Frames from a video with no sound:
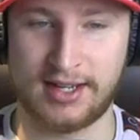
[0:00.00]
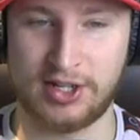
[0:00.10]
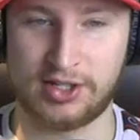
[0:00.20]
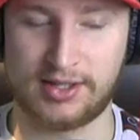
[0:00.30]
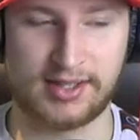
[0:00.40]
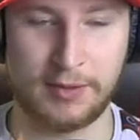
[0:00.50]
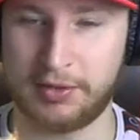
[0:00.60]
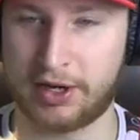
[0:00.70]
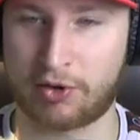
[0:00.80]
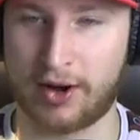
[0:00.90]
that he just
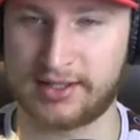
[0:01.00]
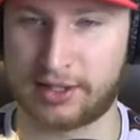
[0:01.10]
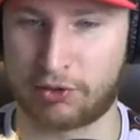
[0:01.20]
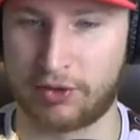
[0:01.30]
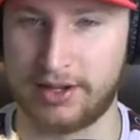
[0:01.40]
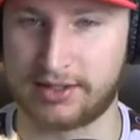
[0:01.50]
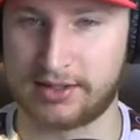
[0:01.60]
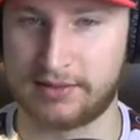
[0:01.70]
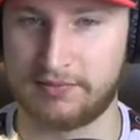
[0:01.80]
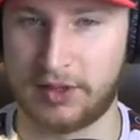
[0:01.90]
zipped it across the
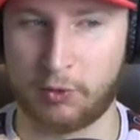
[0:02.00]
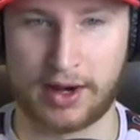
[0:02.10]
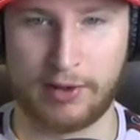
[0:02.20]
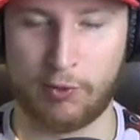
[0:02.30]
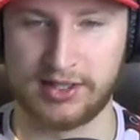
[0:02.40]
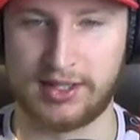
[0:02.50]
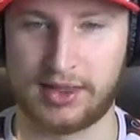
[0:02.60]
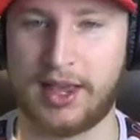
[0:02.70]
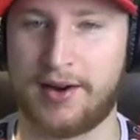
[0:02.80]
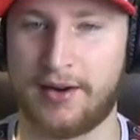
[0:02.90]
crease when I
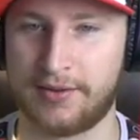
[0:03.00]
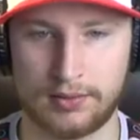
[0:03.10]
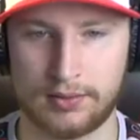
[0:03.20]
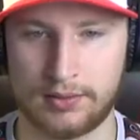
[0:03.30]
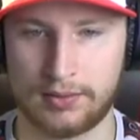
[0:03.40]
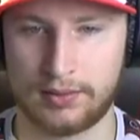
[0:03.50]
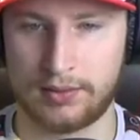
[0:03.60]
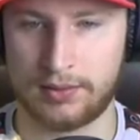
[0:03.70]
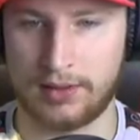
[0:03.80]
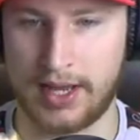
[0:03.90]
wasn't there.
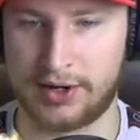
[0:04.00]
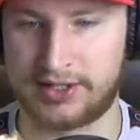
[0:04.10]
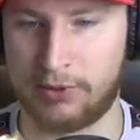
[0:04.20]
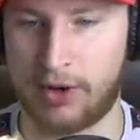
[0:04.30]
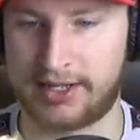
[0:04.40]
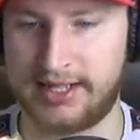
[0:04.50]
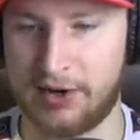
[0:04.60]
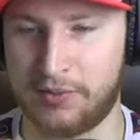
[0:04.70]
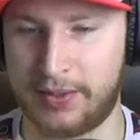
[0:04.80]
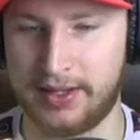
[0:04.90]
Anderson walks
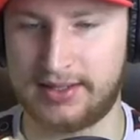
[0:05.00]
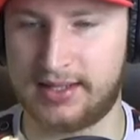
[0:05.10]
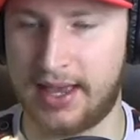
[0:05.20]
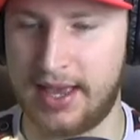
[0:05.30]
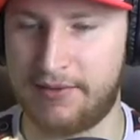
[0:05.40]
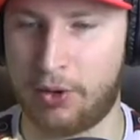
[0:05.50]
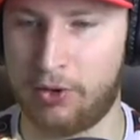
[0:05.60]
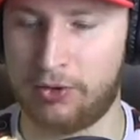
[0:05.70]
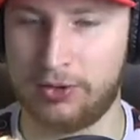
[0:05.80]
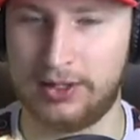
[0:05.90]
out. Big save.
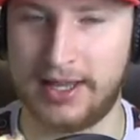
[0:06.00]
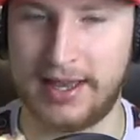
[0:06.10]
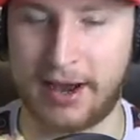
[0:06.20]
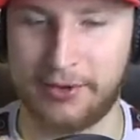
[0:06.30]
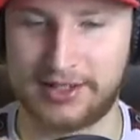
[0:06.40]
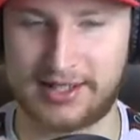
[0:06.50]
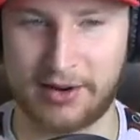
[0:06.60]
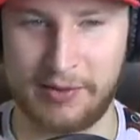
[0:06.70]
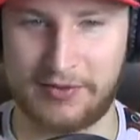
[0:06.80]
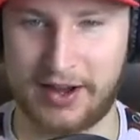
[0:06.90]
Holy, I was
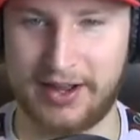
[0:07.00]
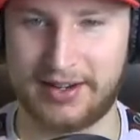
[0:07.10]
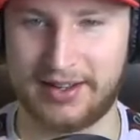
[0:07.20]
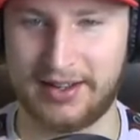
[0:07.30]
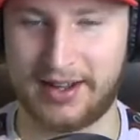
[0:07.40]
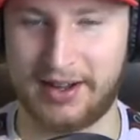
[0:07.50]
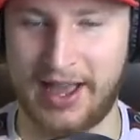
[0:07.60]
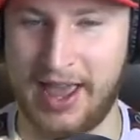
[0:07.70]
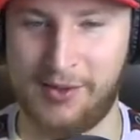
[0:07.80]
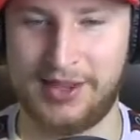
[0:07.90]
terrified.
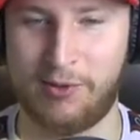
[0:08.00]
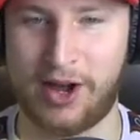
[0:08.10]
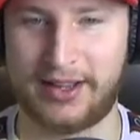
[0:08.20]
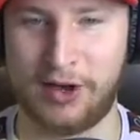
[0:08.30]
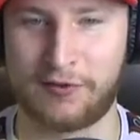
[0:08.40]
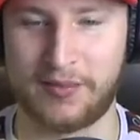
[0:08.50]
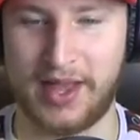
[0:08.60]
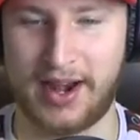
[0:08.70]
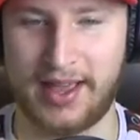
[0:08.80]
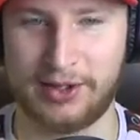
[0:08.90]
I hate when they walk out from
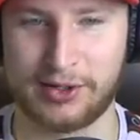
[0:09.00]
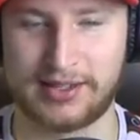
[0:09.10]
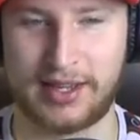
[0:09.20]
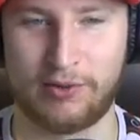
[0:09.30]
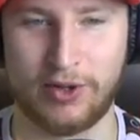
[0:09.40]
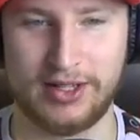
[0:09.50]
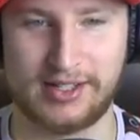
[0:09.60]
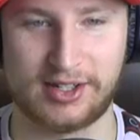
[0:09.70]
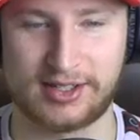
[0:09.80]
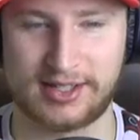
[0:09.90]
that angle because they could
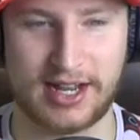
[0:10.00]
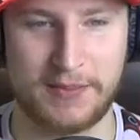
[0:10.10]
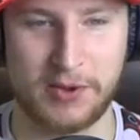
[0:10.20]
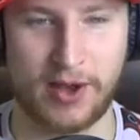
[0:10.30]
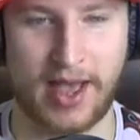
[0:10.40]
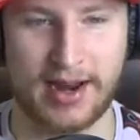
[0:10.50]
really just snipe you